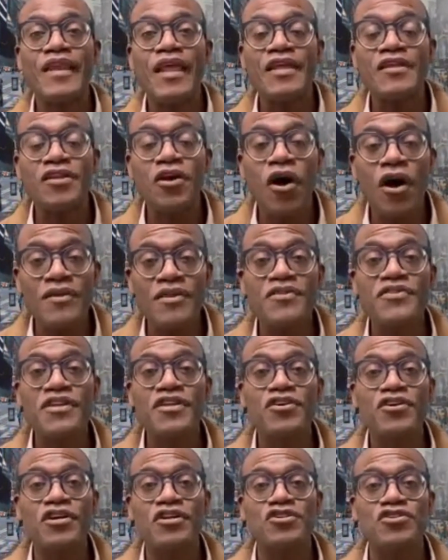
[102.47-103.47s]
The other
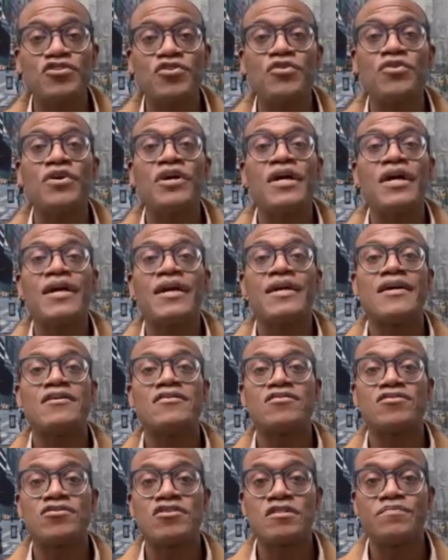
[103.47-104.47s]
thing you can do
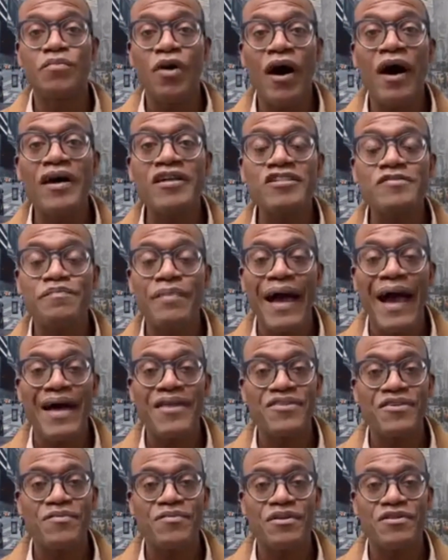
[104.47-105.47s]
is
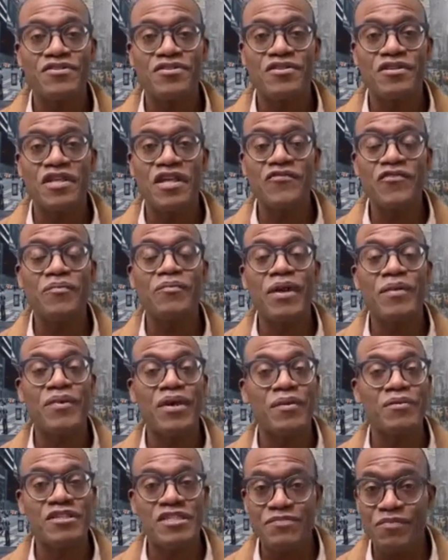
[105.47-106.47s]
to give your baby
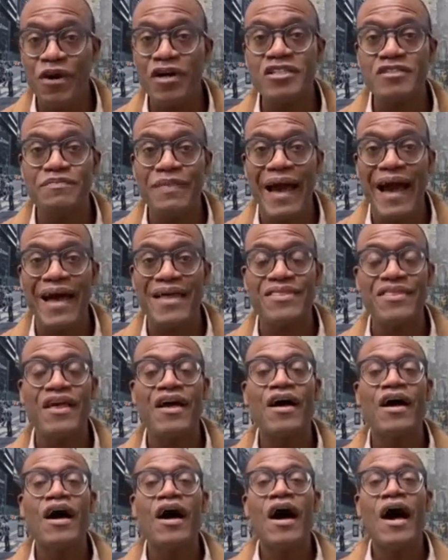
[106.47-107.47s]
a sponge bath,
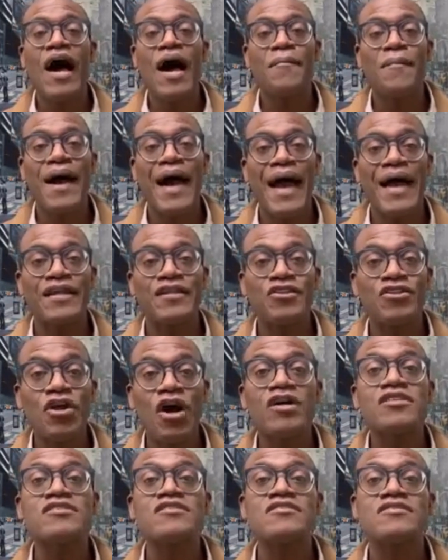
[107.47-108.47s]
and
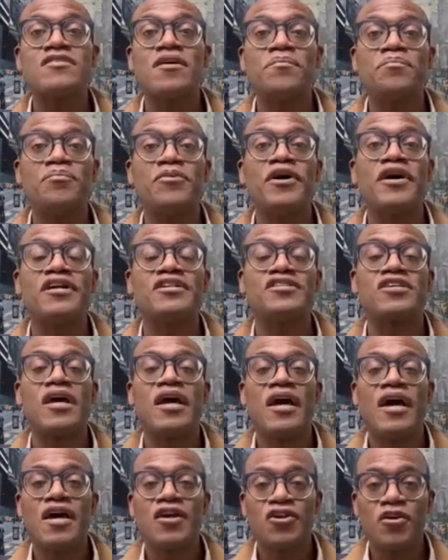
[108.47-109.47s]
not to submerge
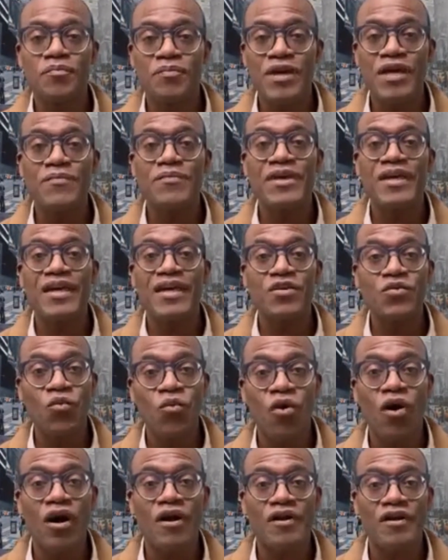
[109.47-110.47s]
your baby in
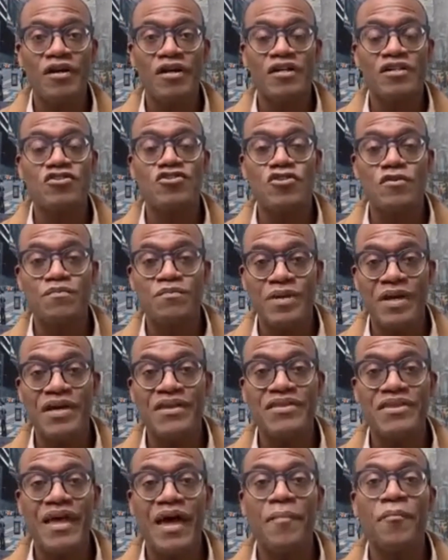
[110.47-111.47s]
water to
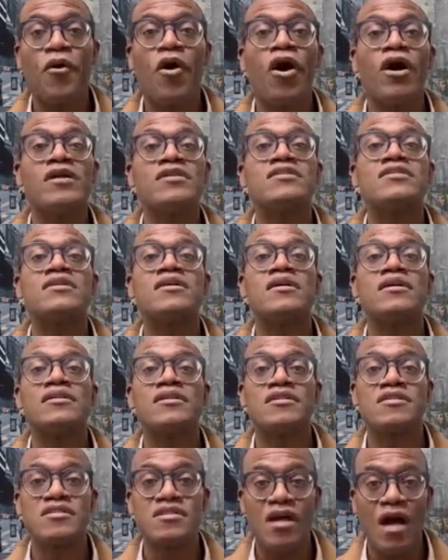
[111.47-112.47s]
bathe them until
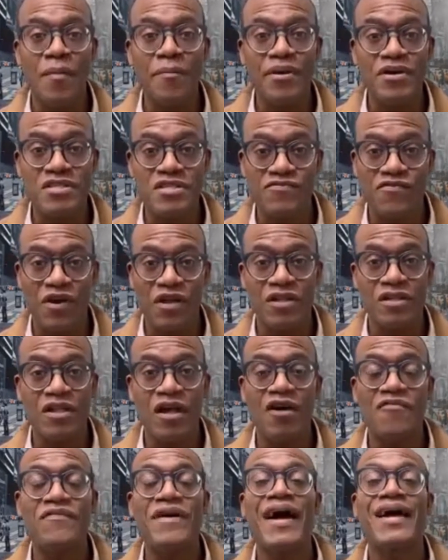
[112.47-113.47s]
the stump has fallen
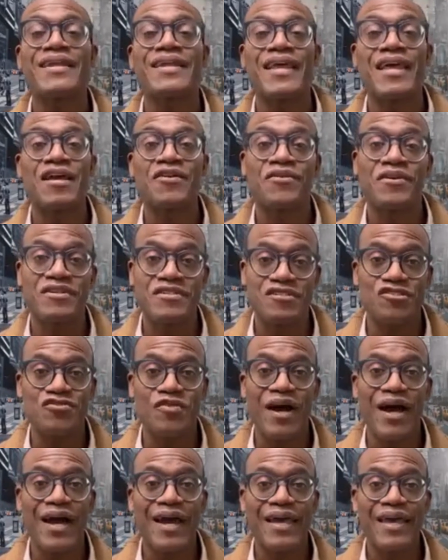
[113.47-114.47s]
off and the area is
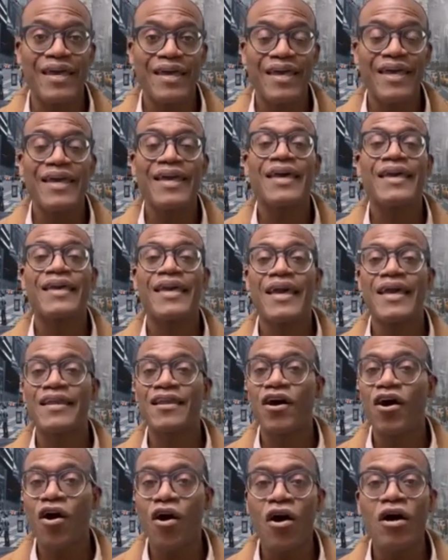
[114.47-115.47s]
dry.
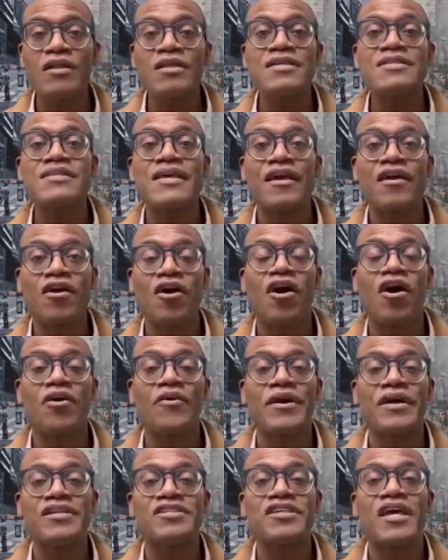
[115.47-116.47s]
Again, all this
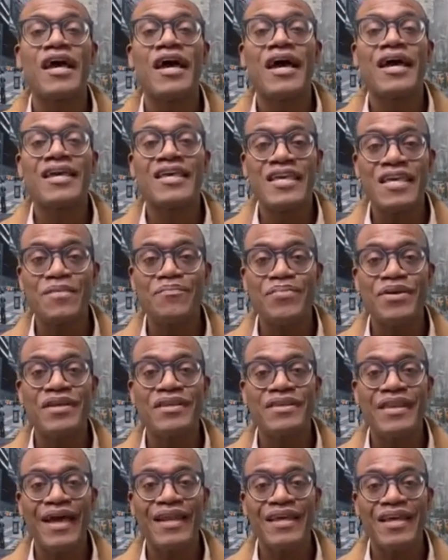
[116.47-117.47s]
encourage
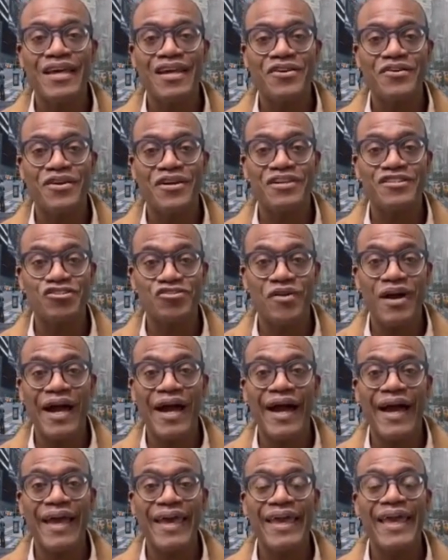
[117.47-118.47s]
keeping that area
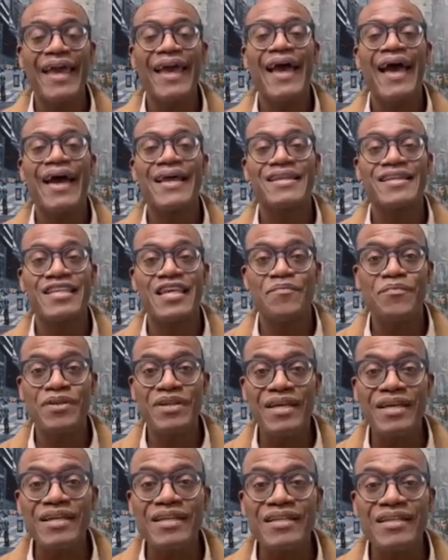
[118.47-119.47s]
dry and keeping
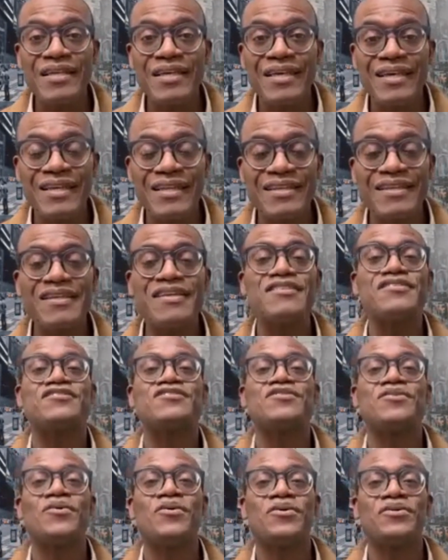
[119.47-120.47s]
it clean
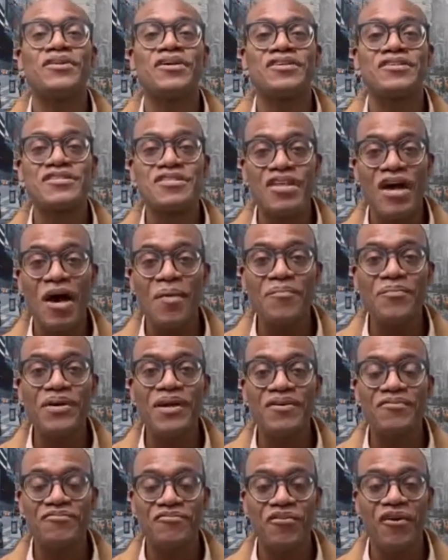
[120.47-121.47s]
so the stump
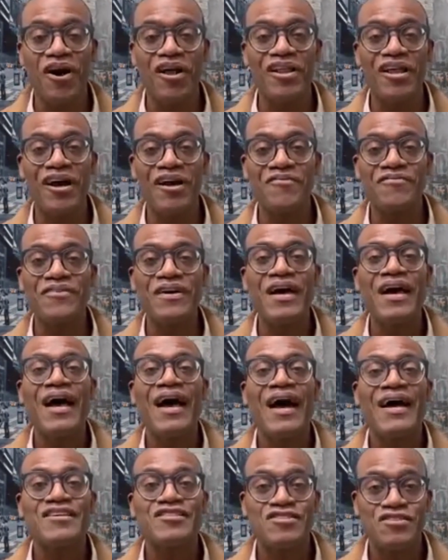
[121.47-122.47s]
can fall off
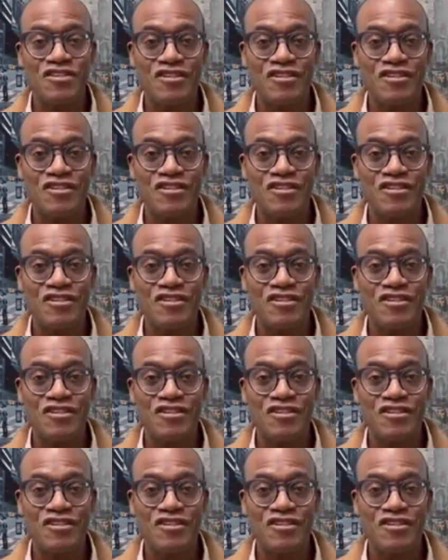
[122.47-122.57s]
as soon